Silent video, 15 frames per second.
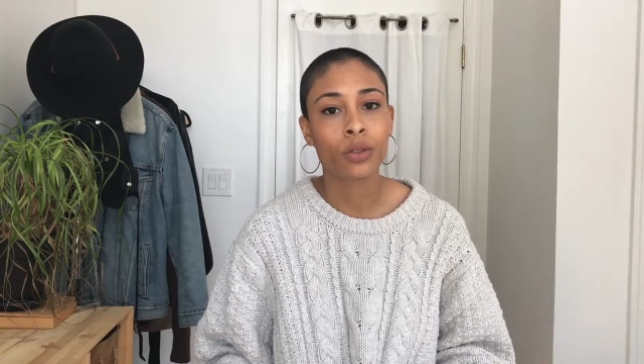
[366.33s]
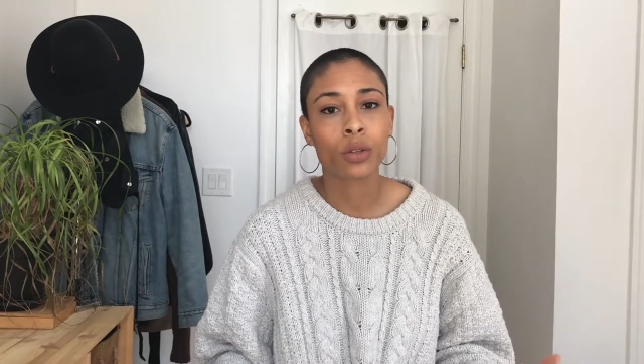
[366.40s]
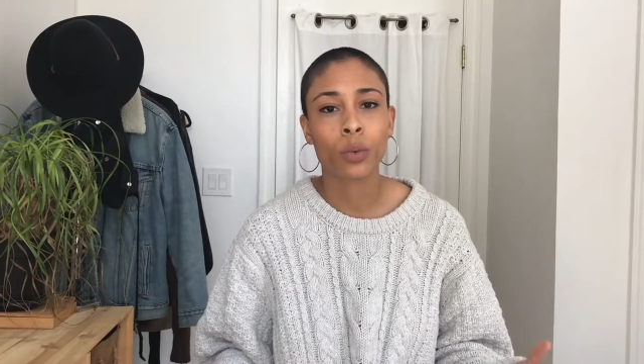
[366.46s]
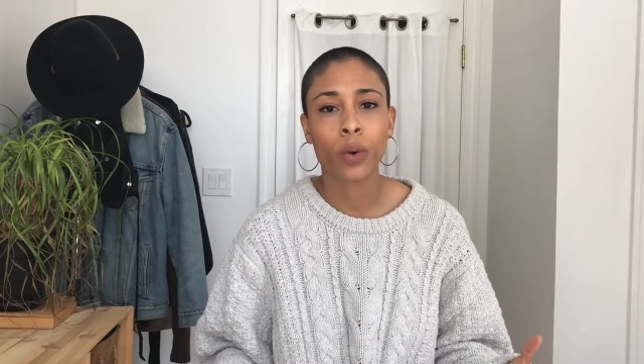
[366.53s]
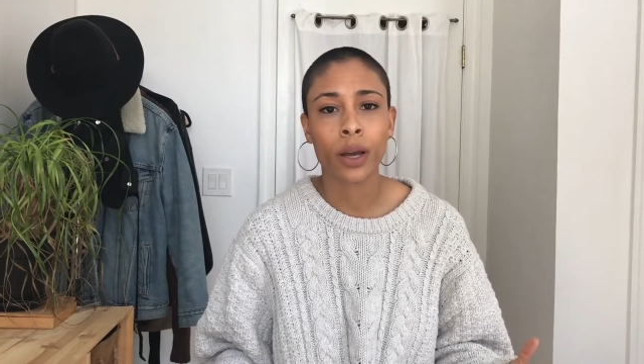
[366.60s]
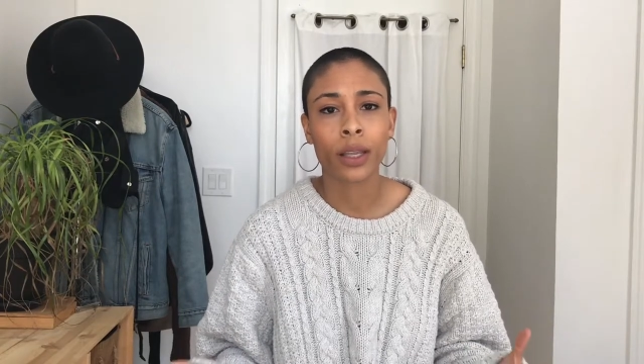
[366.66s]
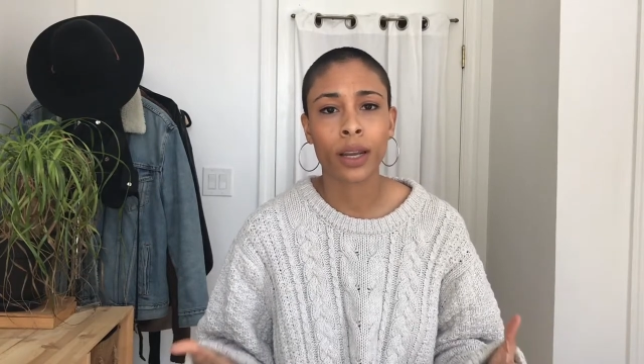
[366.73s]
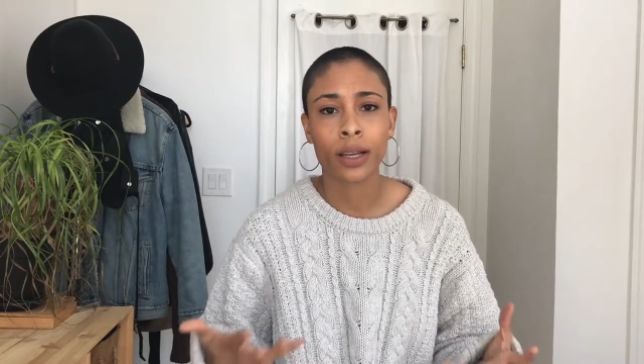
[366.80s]
so
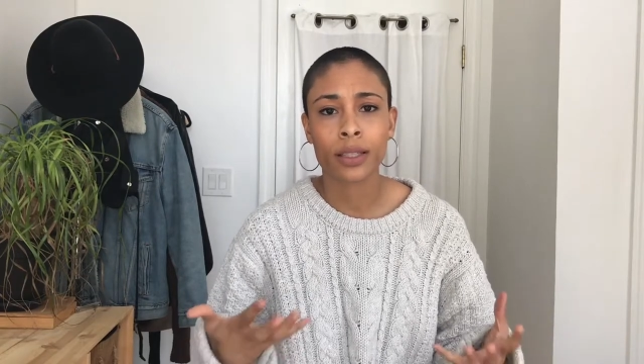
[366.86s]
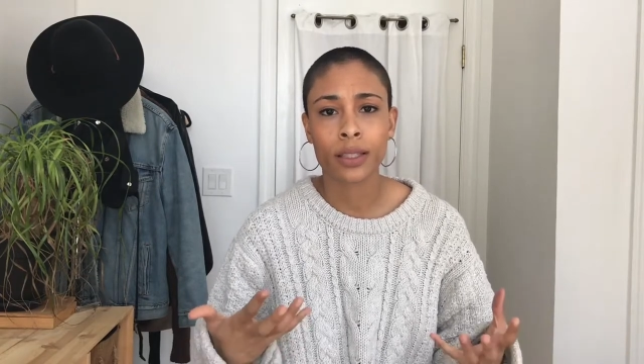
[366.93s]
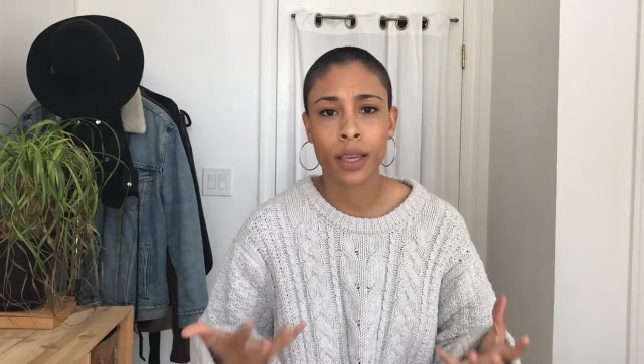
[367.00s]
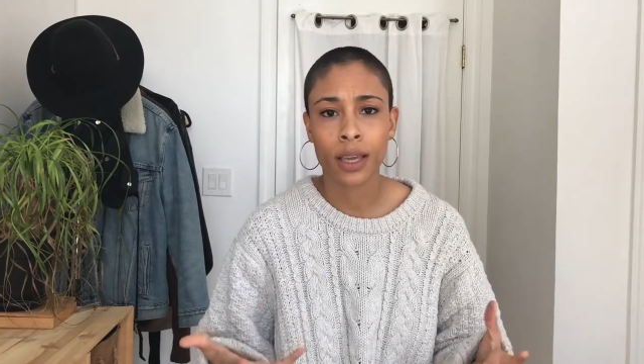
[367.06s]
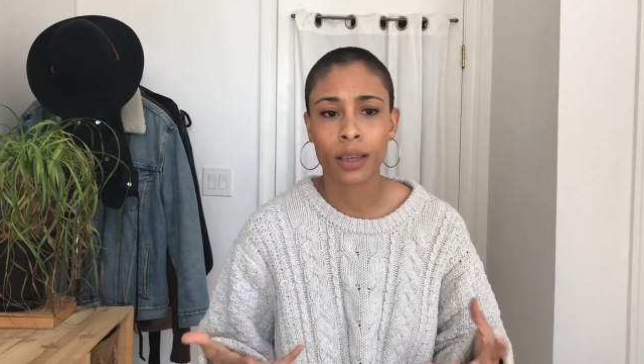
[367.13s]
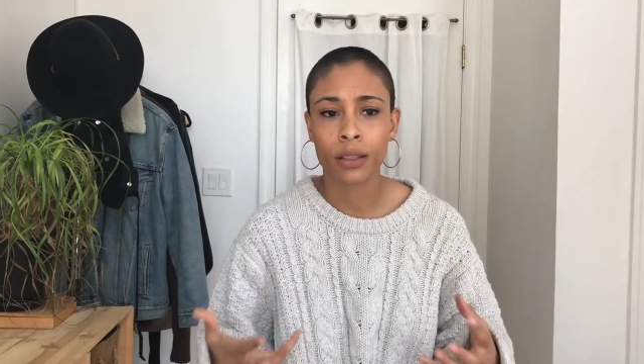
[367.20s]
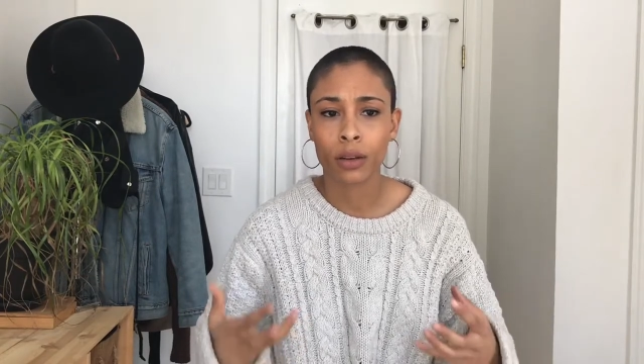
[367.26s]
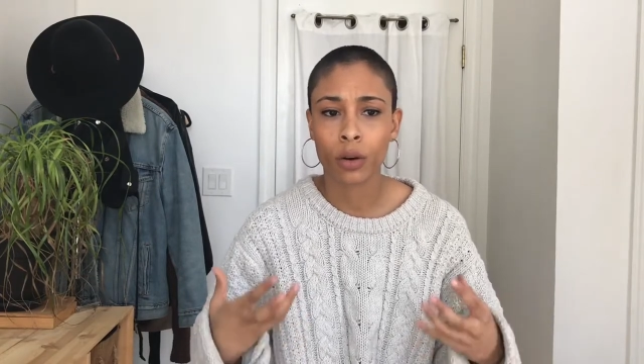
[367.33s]
why not
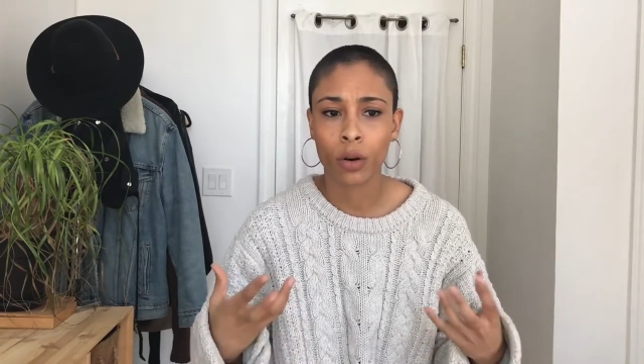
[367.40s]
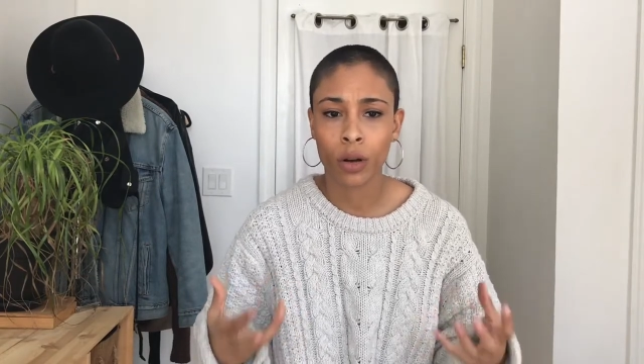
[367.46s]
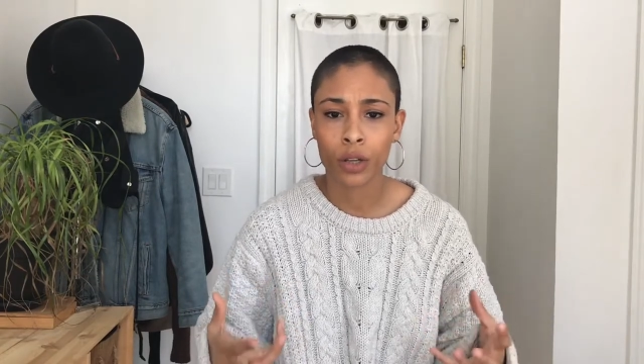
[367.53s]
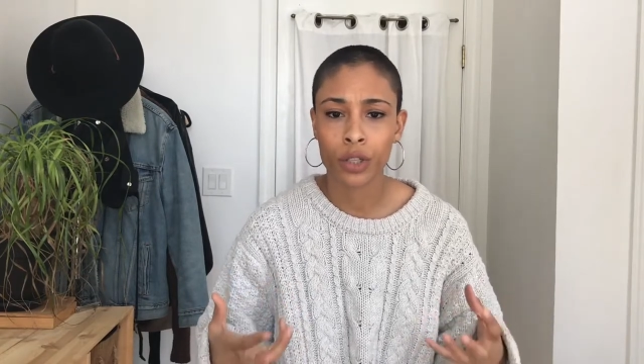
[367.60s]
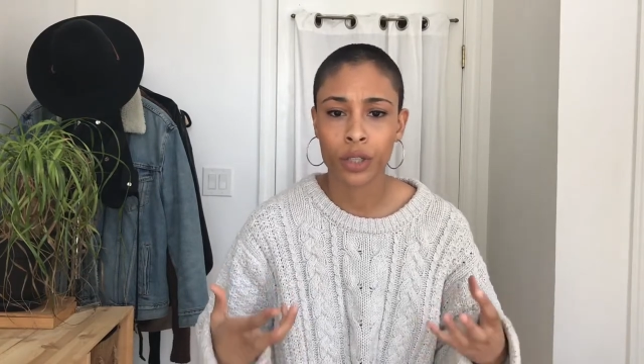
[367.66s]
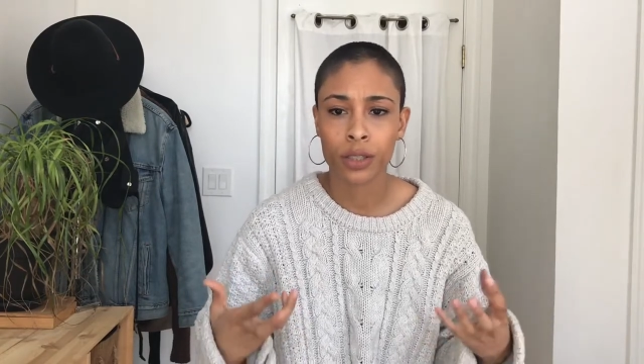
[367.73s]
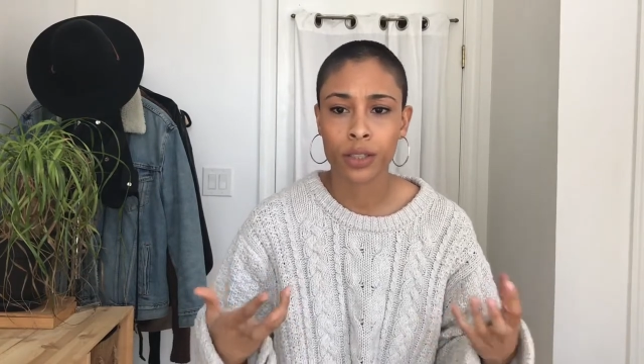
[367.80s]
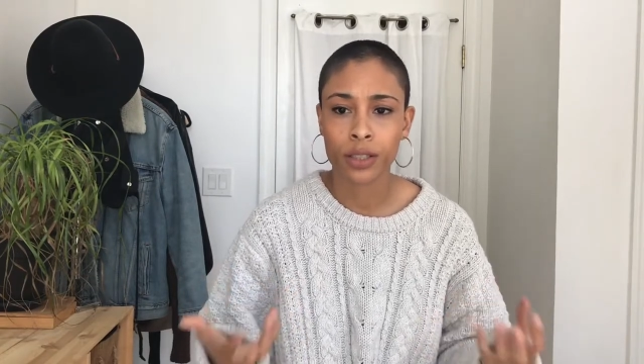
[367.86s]
take the cautious